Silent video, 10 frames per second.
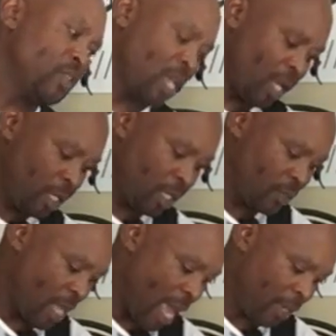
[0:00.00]
saying
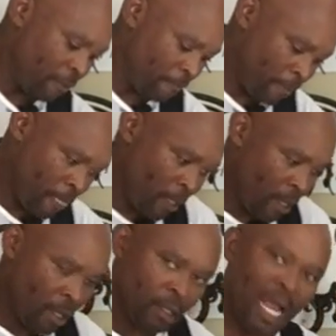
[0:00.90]
is that
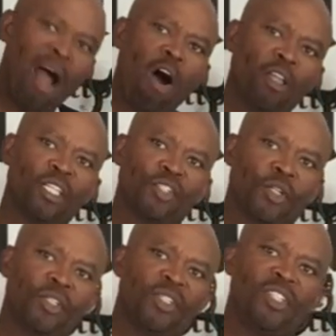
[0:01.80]
not all your
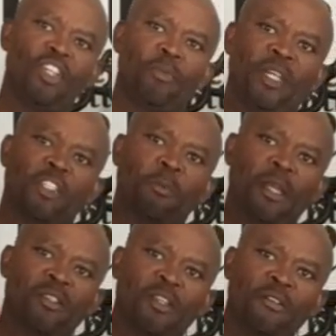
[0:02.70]
jerseys need to be
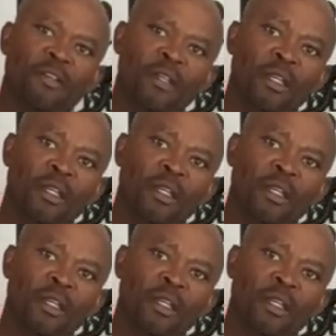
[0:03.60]
expensive.